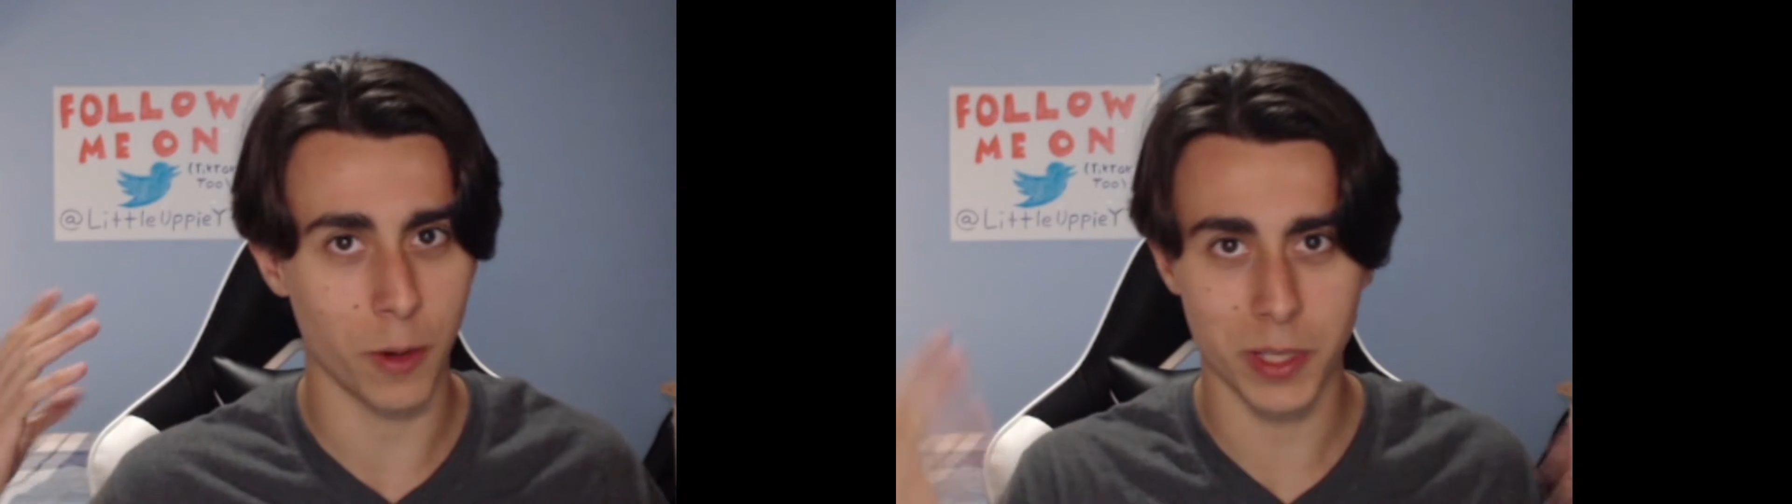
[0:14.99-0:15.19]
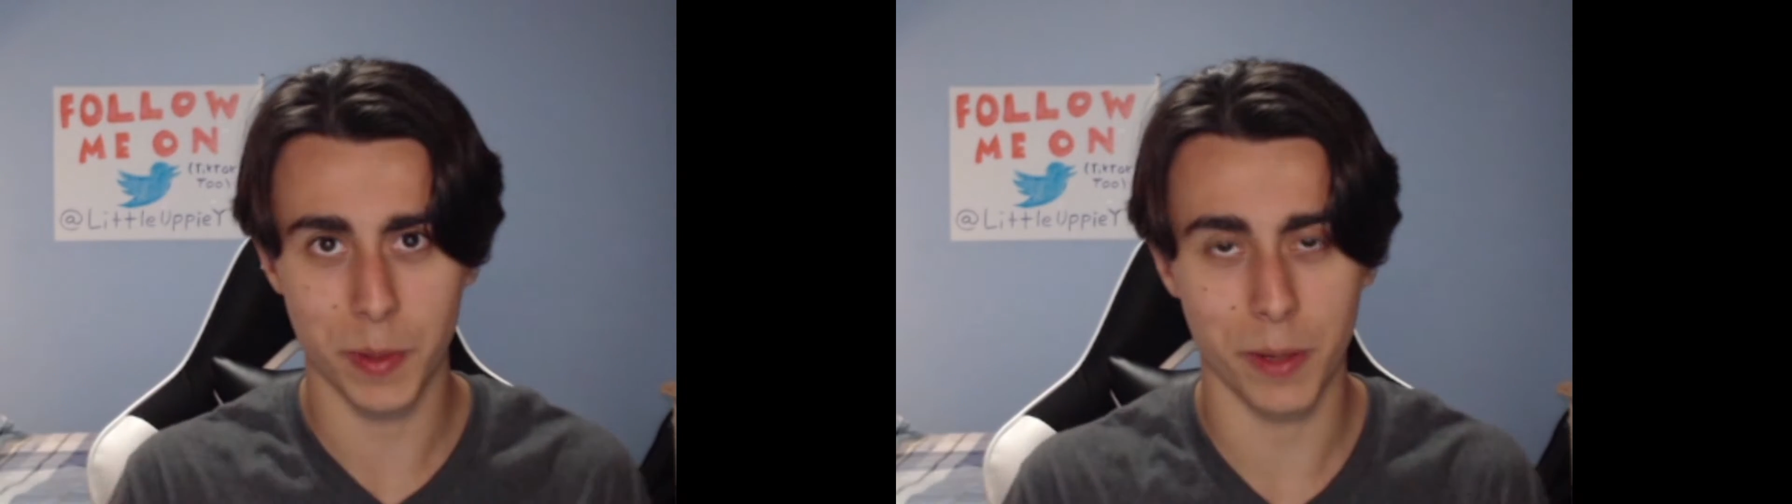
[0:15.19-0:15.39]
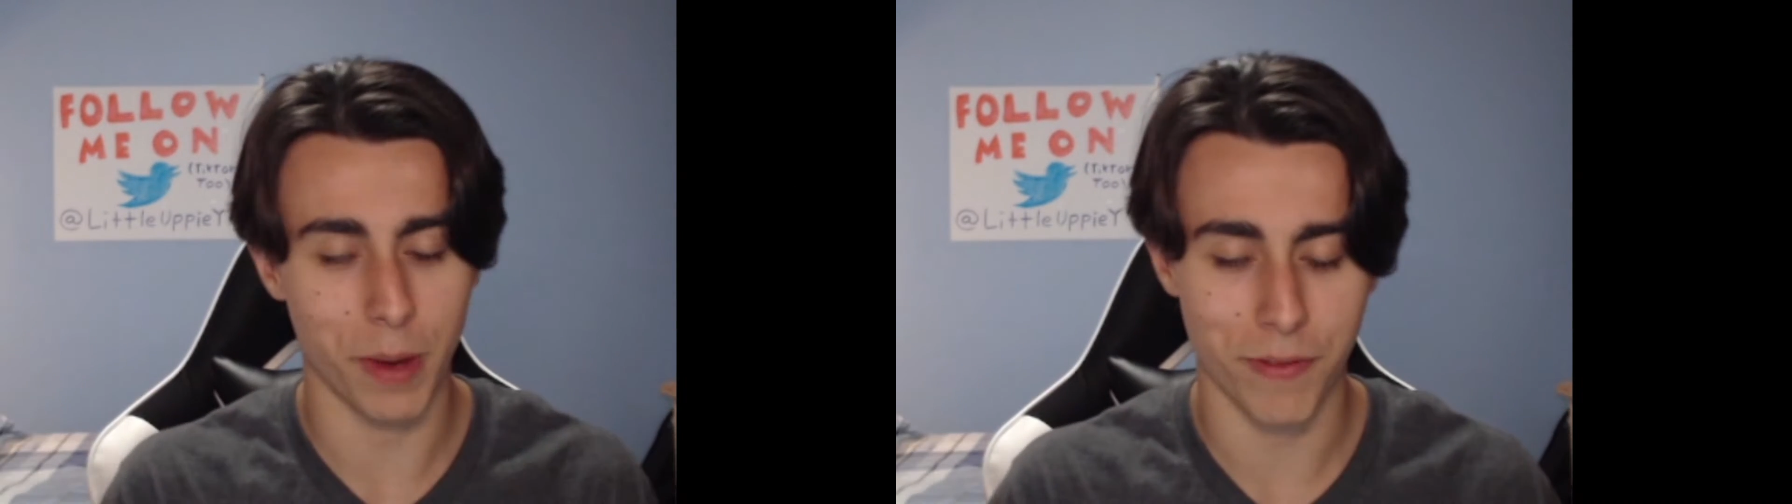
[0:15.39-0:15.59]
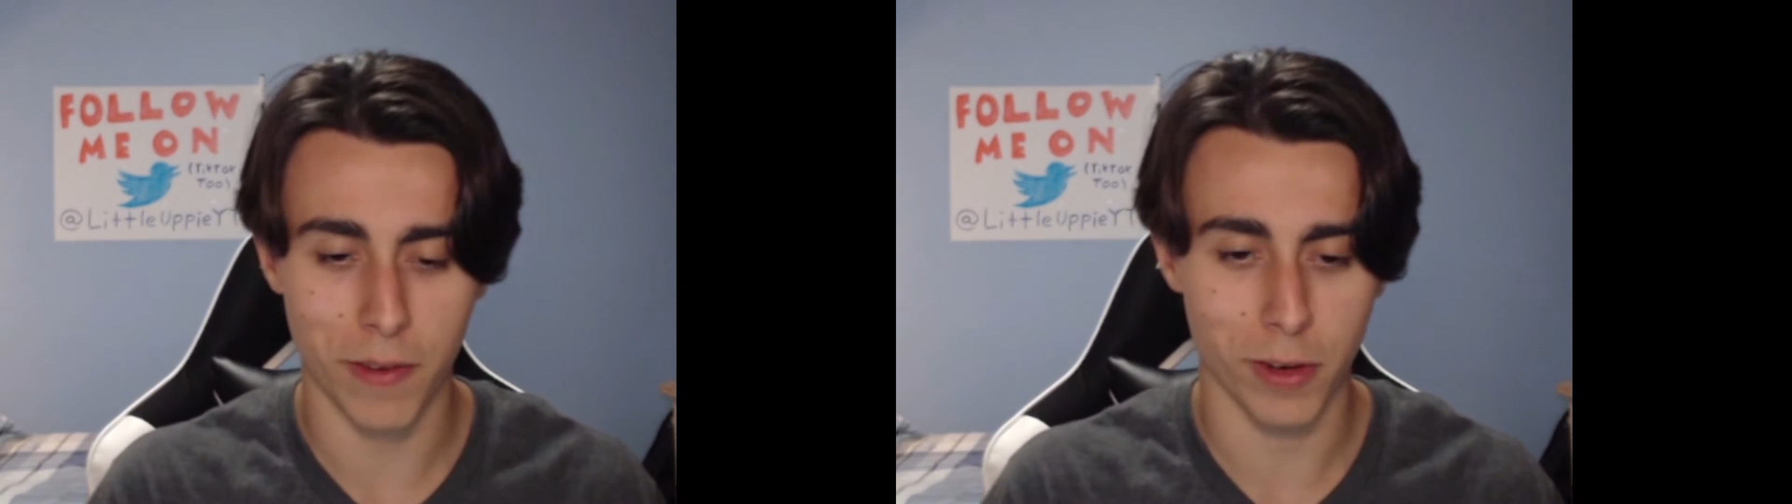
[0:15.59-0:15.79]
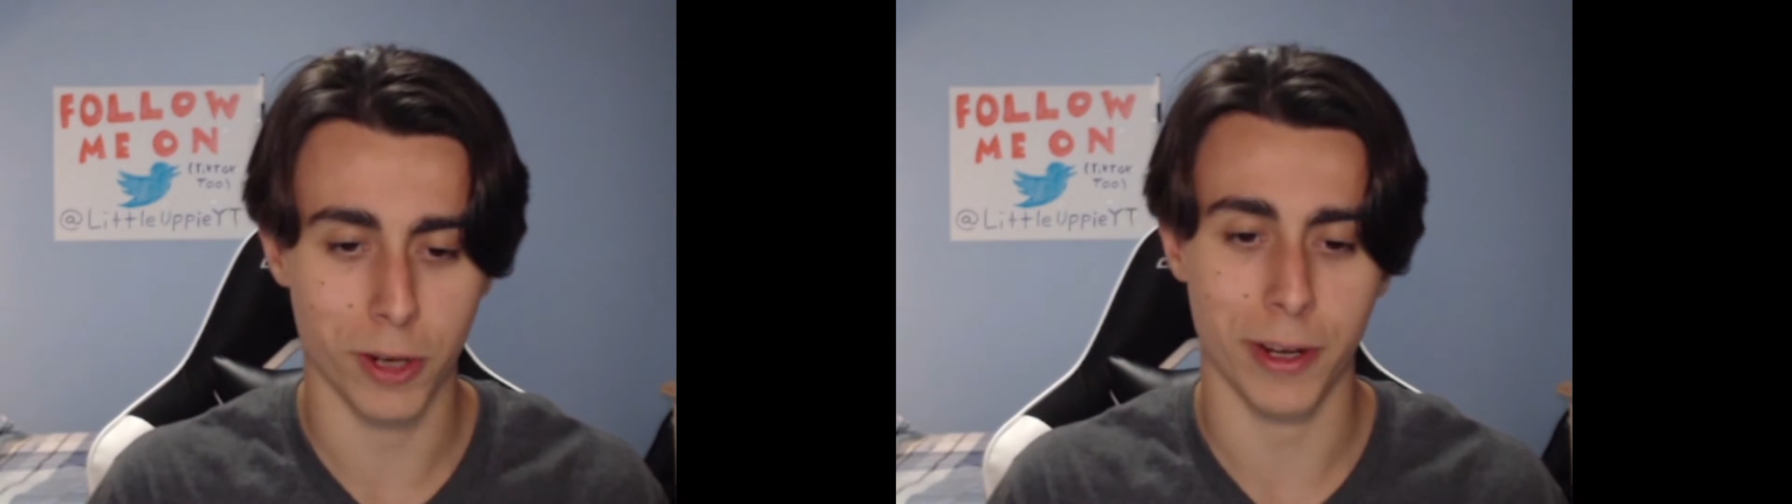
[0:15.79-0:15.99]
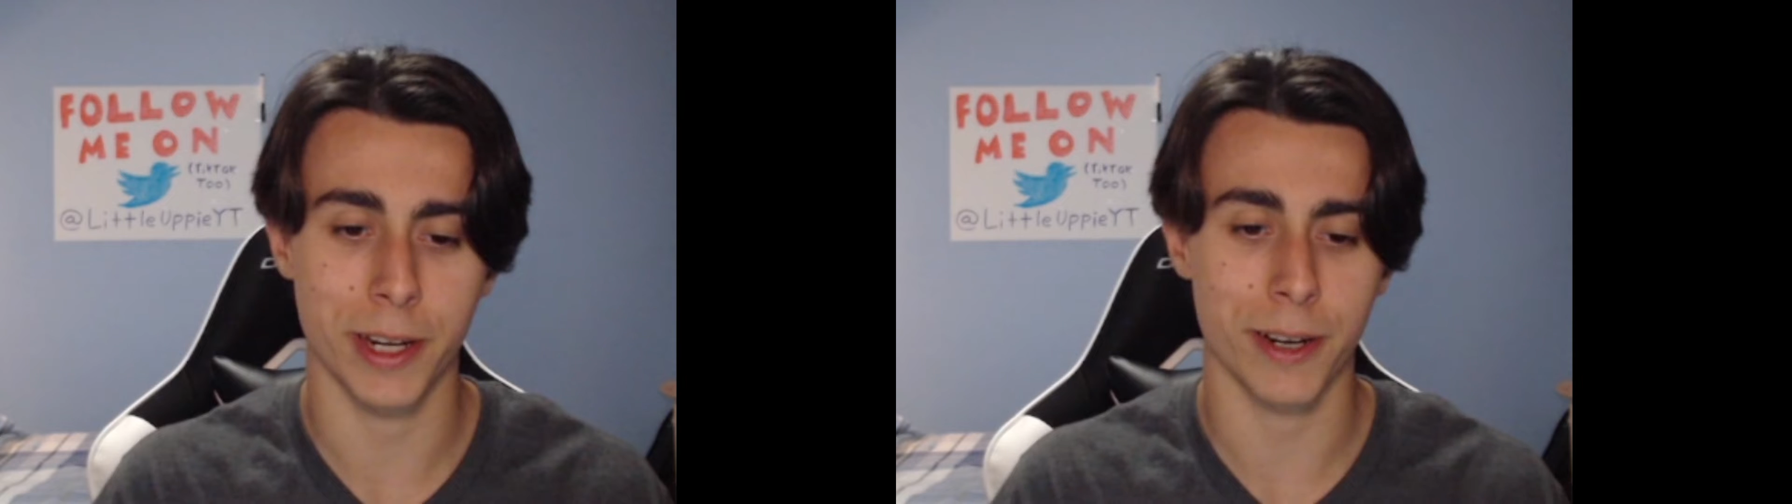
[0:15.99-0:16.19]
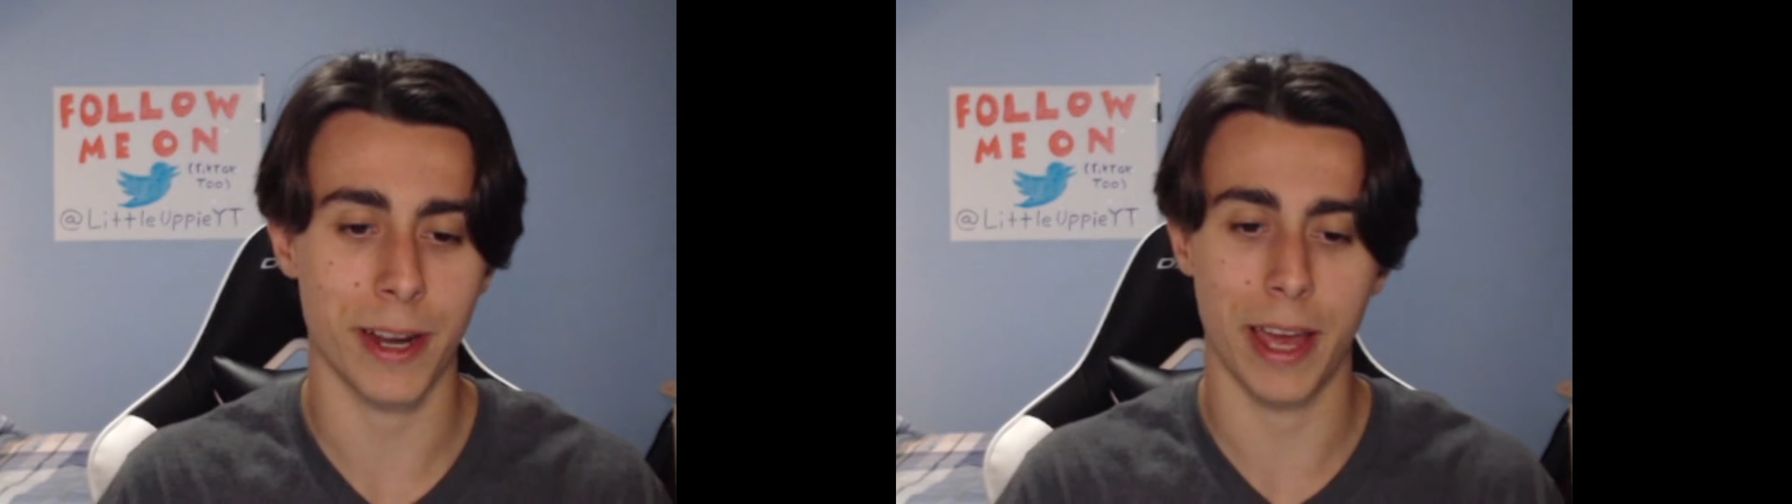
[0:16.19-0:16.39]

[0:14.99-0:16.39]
always been my favorite creator,